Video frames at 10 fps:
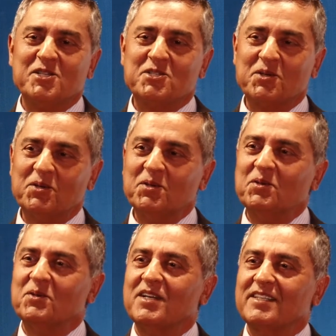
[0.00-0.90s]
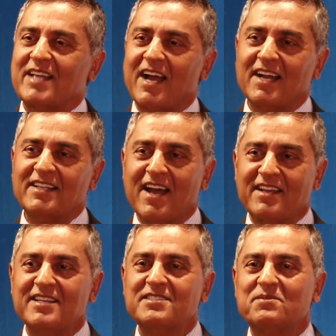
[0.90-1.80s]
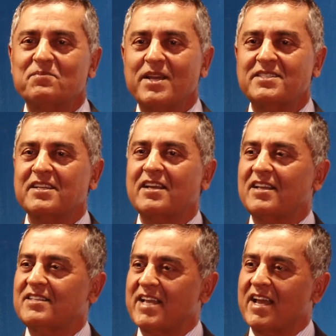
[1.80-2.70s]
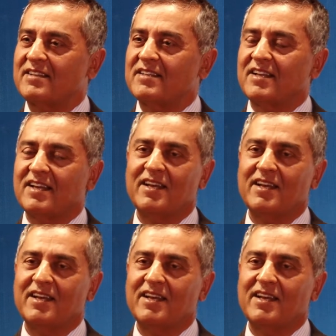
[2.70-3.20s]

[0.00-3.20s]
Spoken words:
So Tagadharis basically said,